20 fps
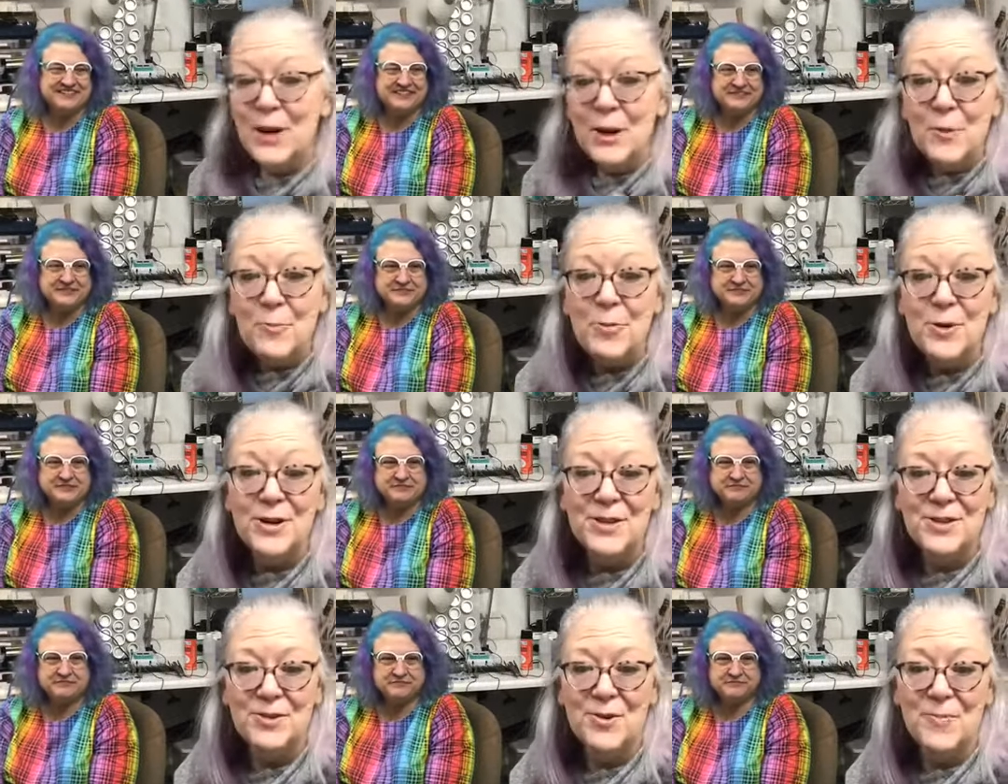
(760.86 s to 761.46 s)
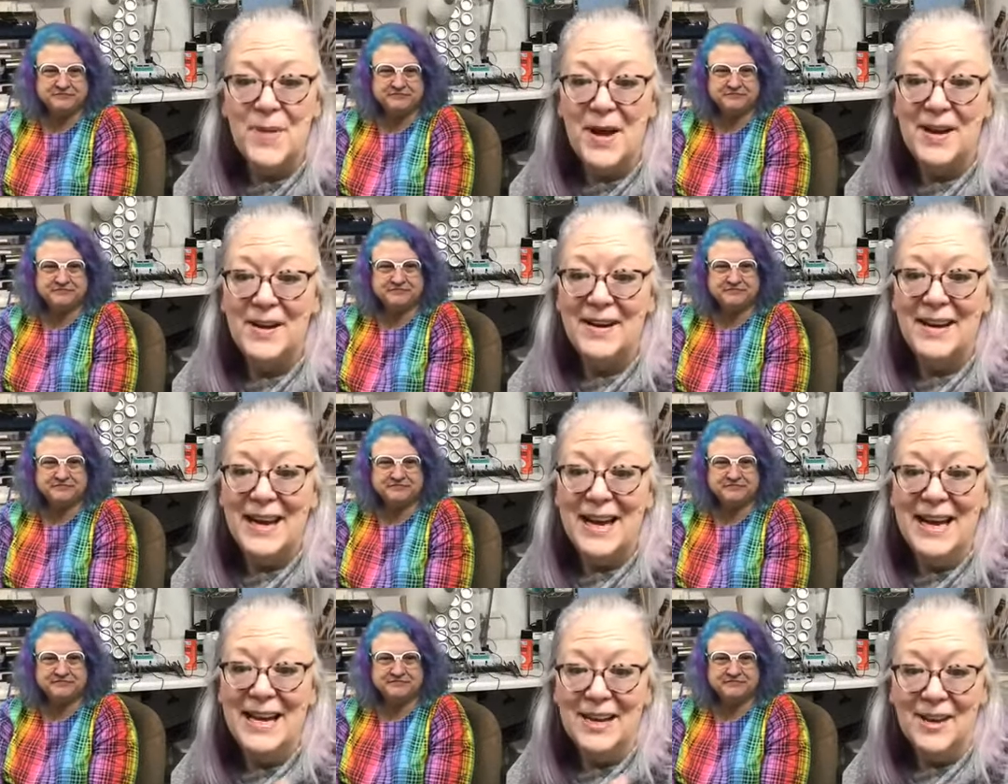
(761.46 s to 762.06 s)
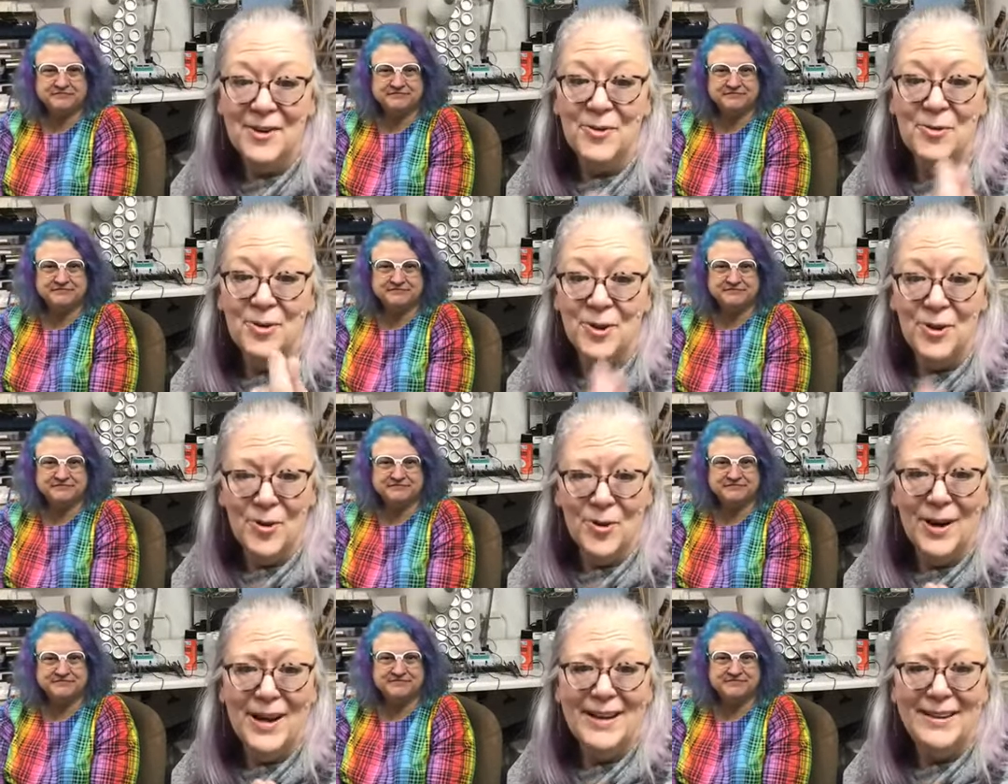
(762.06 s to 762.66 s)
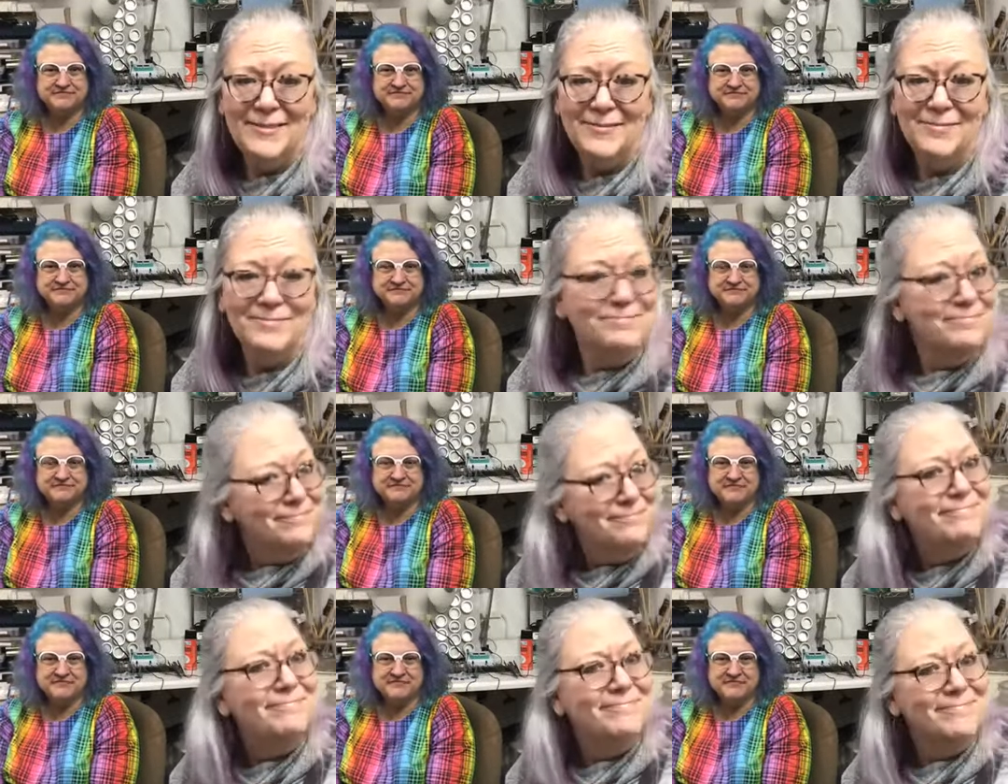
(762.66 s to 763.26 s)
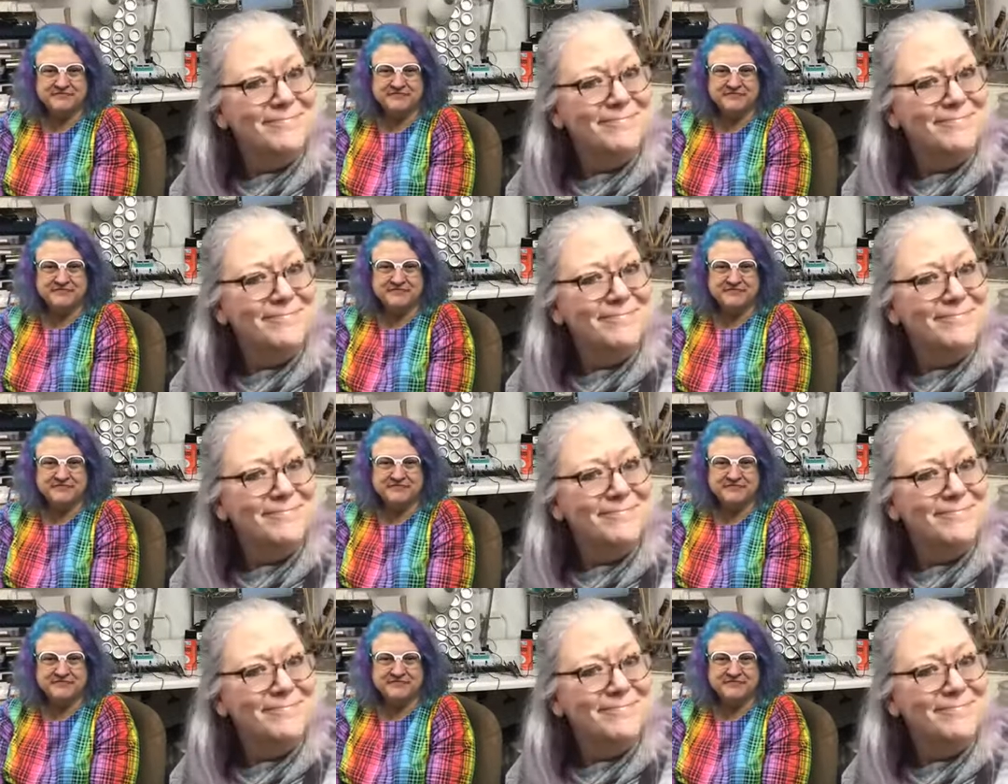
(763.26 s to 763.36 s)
Because fingerprints are about an 800 grit.